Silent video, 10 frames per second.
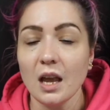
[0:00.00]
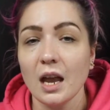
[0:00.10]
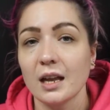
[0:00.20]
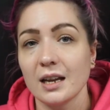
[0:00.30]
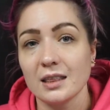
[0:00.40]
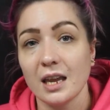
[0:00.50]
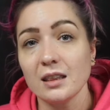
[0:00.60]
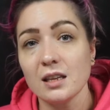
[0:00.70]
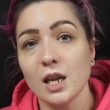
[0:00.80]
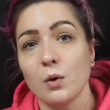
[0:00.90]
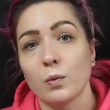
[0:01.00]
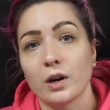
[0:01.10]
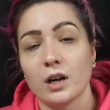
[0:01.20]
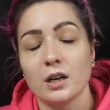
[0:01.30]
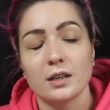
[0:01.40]
And I think that they
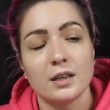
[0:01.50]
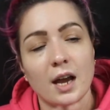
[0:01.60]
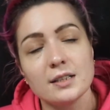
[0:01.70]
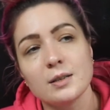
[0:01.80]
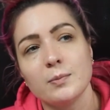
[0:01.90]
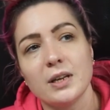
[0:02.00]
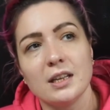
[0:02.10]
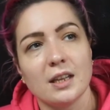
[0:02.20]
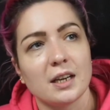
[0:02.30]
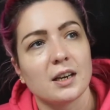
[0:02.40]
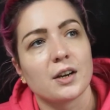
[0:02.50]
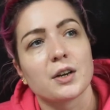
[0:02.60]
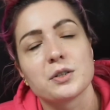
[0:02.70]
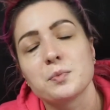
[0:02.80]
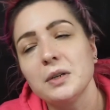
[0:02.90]
were, not to be like a
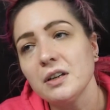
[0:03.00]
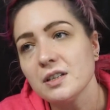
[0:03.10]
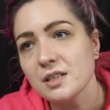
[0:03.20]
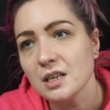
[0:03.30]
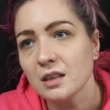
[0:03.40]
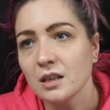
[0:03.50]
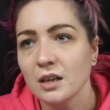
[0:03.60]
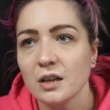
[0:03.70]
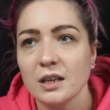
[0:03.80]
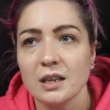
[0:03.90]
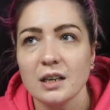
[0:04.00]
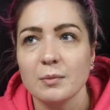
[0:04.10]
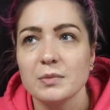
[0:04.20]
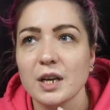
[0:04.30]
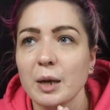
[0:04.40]
conspiracy theory
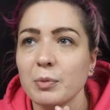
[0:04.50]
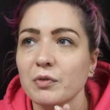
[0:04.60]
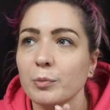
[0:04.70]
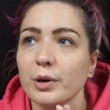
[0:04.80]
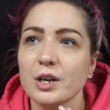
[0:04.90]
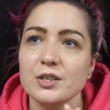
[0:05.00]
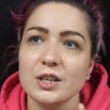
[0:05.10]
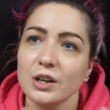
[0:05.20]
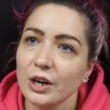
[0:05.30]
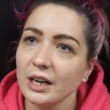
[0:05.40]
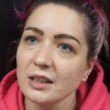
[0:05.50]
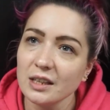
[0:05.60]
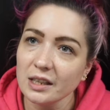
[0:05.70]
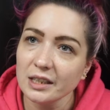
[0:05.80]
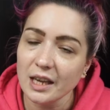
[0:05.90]
type of a person or anything
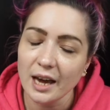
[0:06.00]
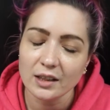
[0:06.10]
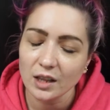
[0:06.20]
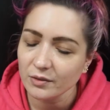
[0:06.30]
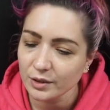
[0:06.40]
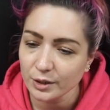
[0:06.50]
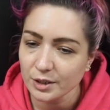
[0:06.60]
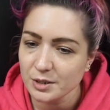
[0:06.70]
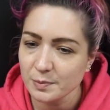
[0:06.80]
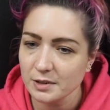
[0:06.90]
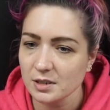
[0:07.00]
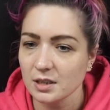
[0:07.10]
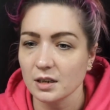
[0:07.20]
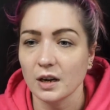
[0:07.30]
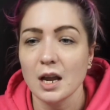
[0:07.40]
like that. I love a good conspiracy
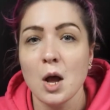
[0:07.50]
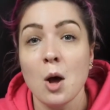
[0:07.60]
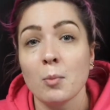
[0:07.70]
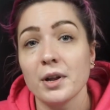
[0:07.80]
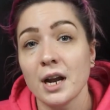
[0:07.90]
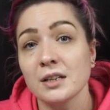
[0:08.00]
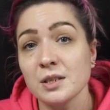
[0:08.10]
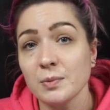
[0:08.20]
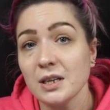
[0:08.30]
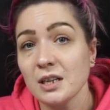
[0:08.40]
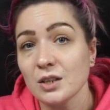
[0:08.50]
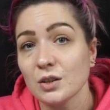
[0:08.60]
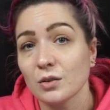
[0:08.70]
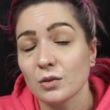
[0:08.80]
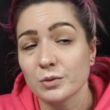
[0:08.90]
theory, but not to be
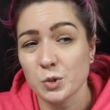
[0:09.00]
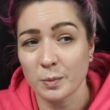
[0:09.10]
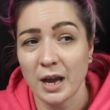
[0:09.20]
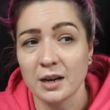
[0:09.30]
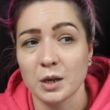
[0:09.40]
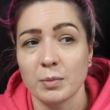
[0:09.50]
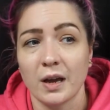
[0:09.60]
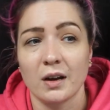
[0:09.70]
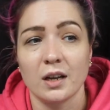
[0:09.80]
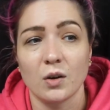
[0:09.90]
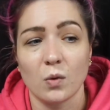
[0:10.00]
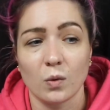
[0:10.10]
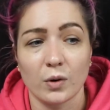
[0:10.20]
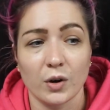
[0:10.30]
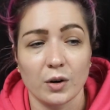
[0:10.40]
dramatic about it,
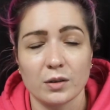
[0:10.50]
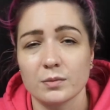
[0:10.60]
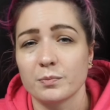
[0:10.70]
or